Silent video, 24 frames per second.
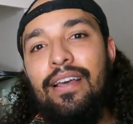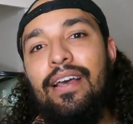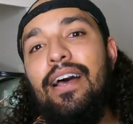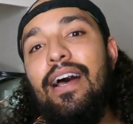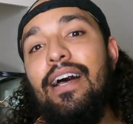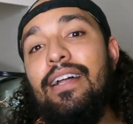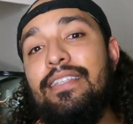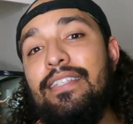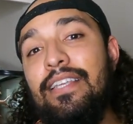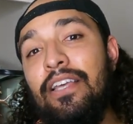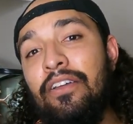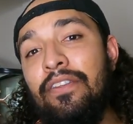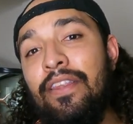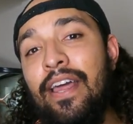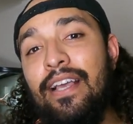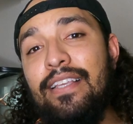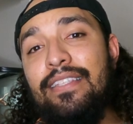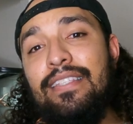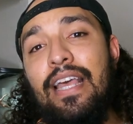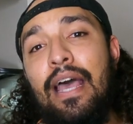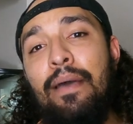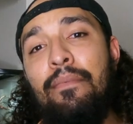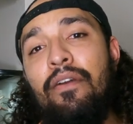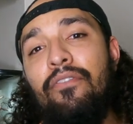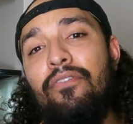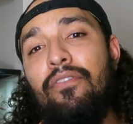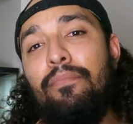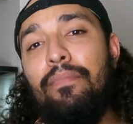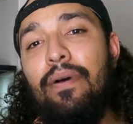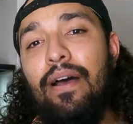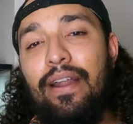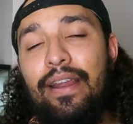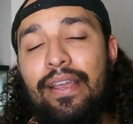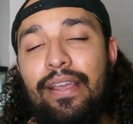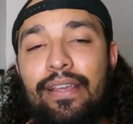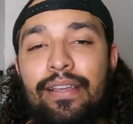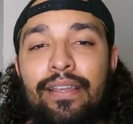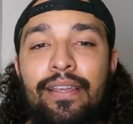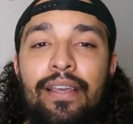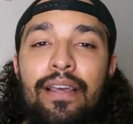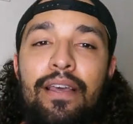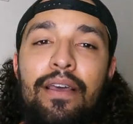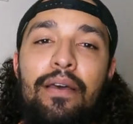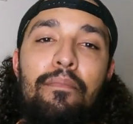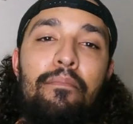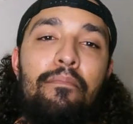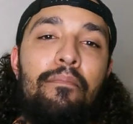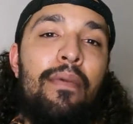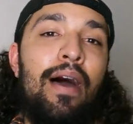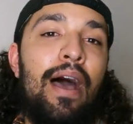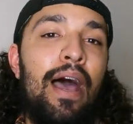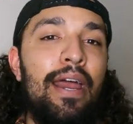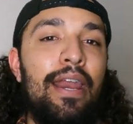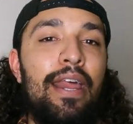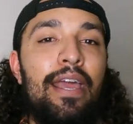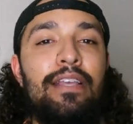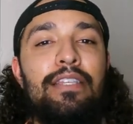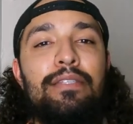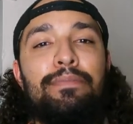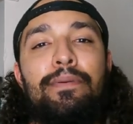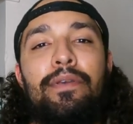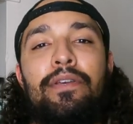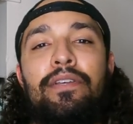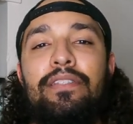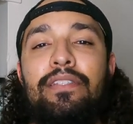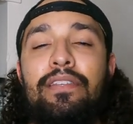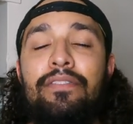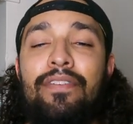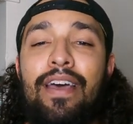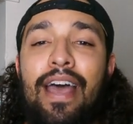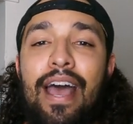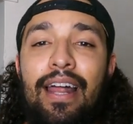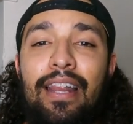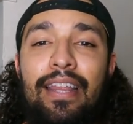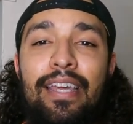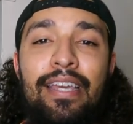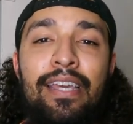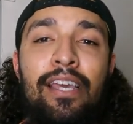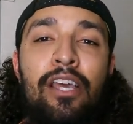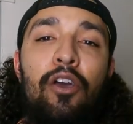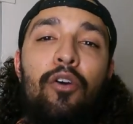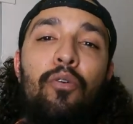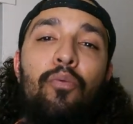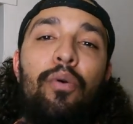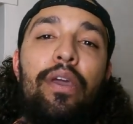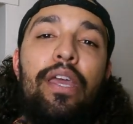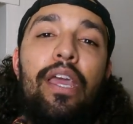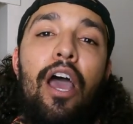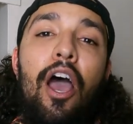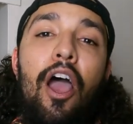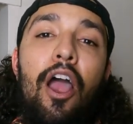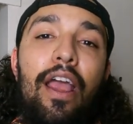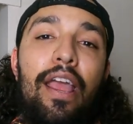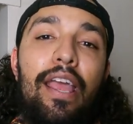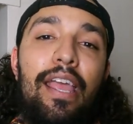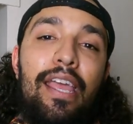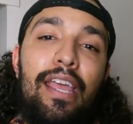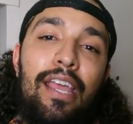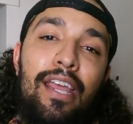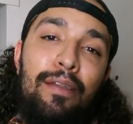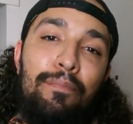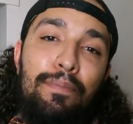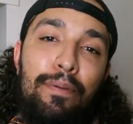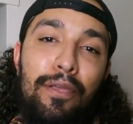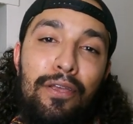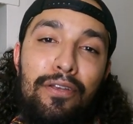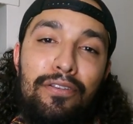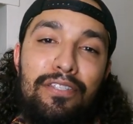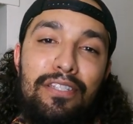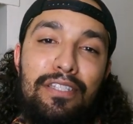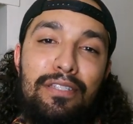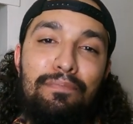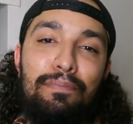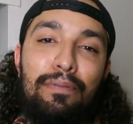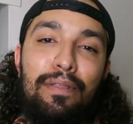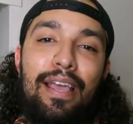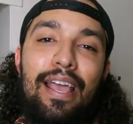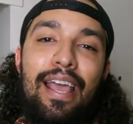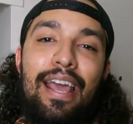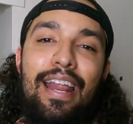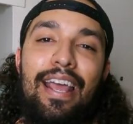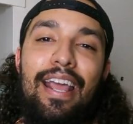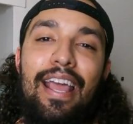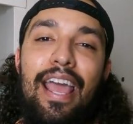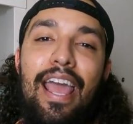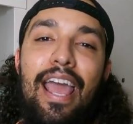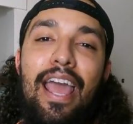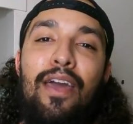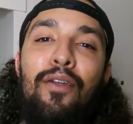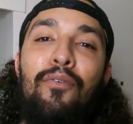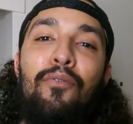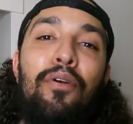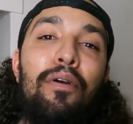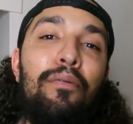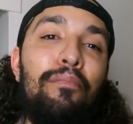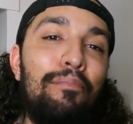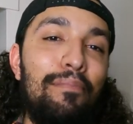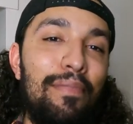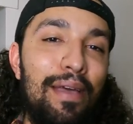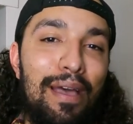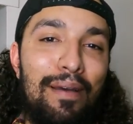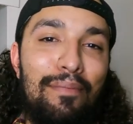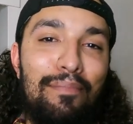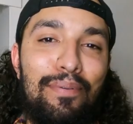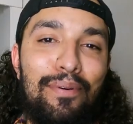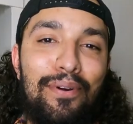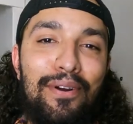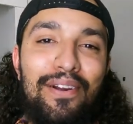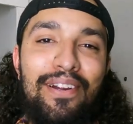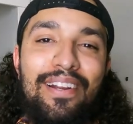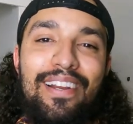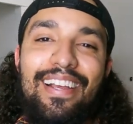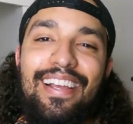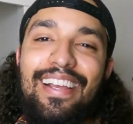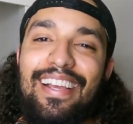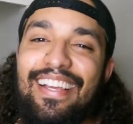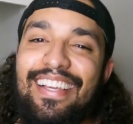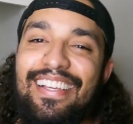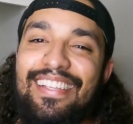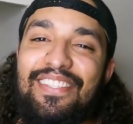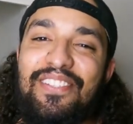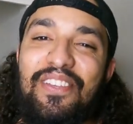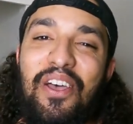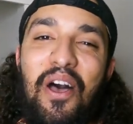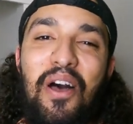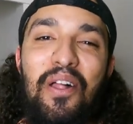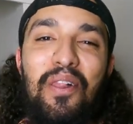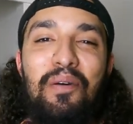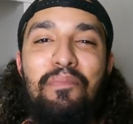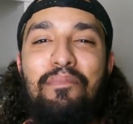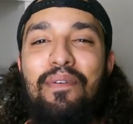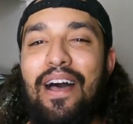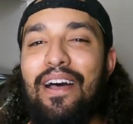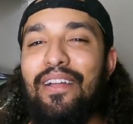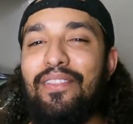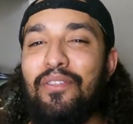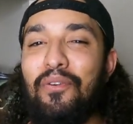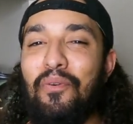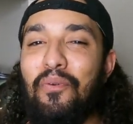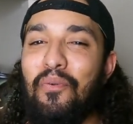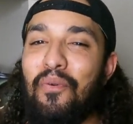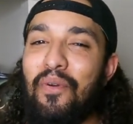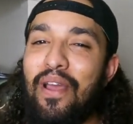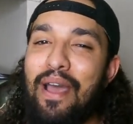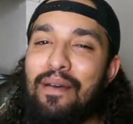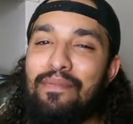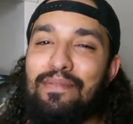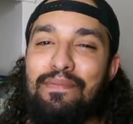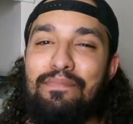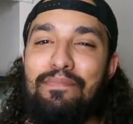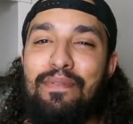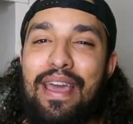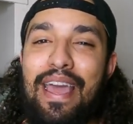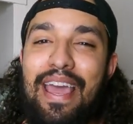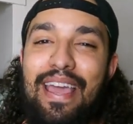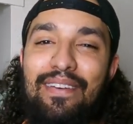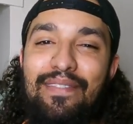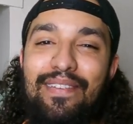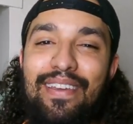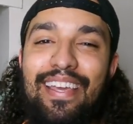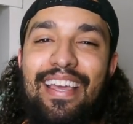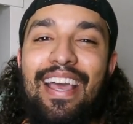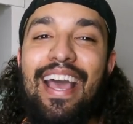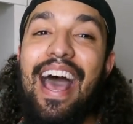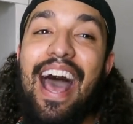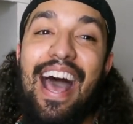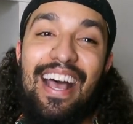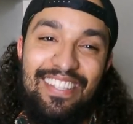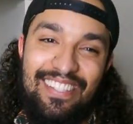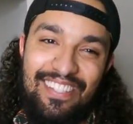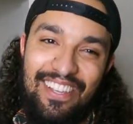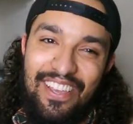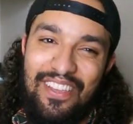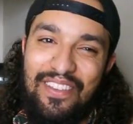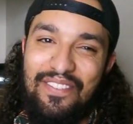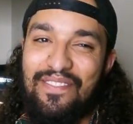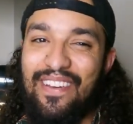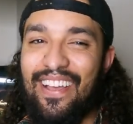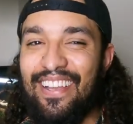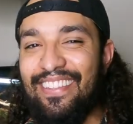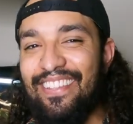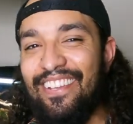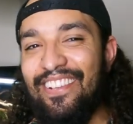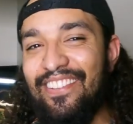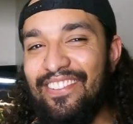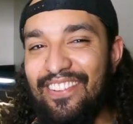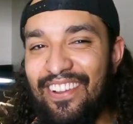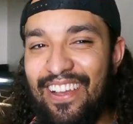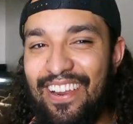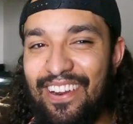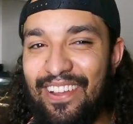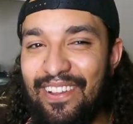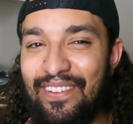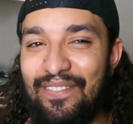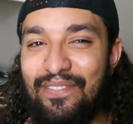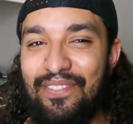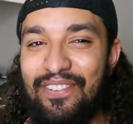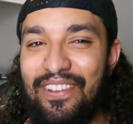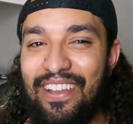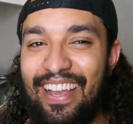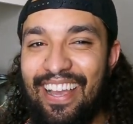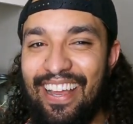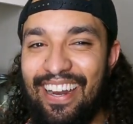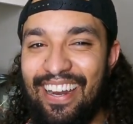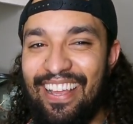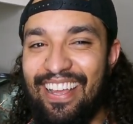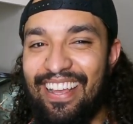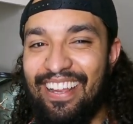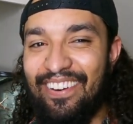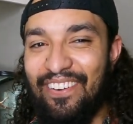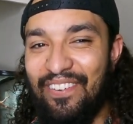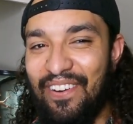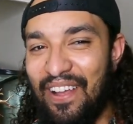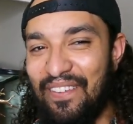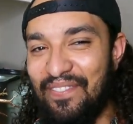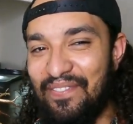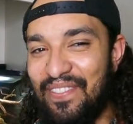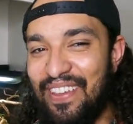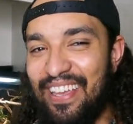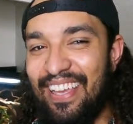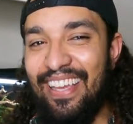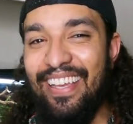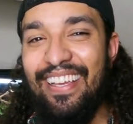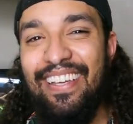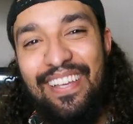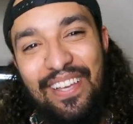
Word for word: Until next time, everybody, my name's Pierce Lavallee. We are in Pierce's Planet, and remember, it's all about, the, the reps, baby. baby. I saw you back there trying to trying to interrupt me.